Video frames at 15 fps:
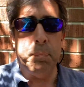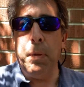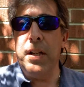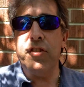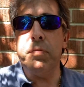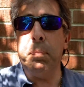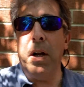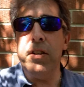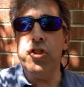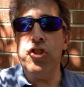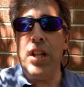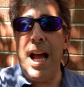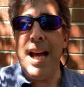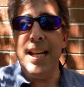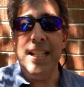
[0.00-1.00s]
Sponge
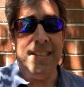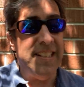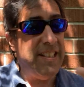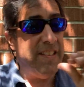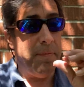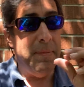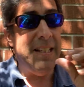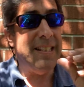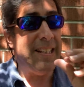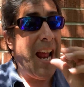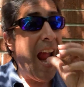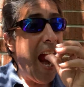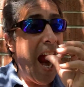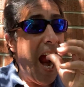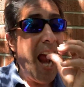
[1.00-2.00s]
Daddy. See, this is for me to
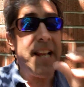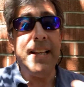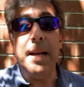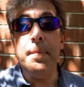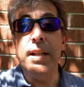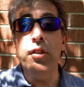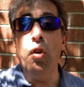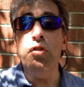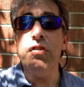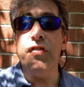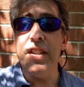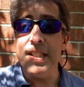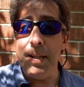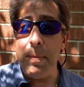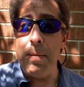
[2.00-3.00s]
say. I see, I have my nose
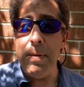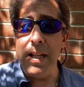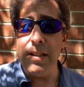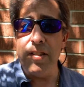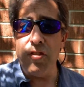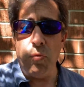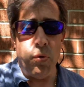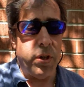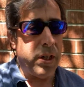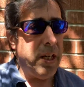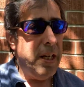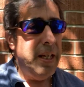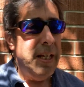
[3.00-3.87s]
fixed and my mouth doesn't work.